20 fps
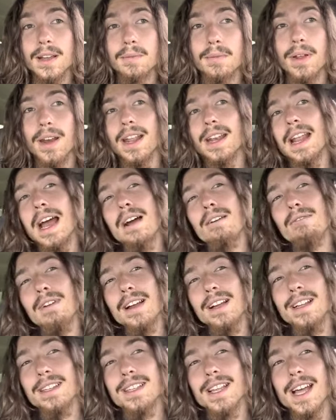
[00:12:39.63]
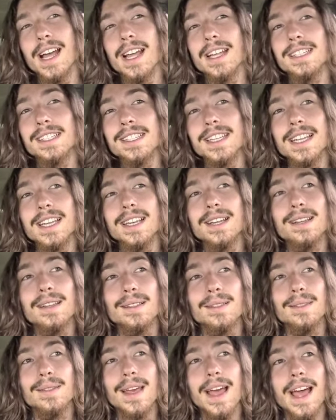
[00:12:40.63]
But I now recognize
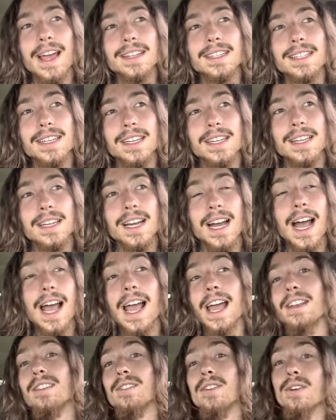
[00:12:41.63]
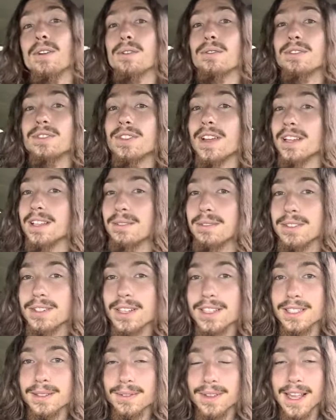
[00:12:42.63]
that I had no genuine
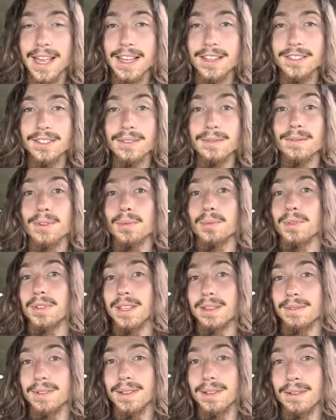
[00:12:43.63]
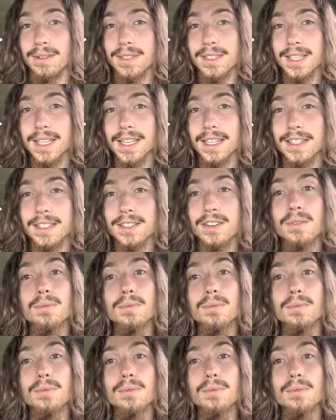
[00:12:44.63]
justification for believing those things.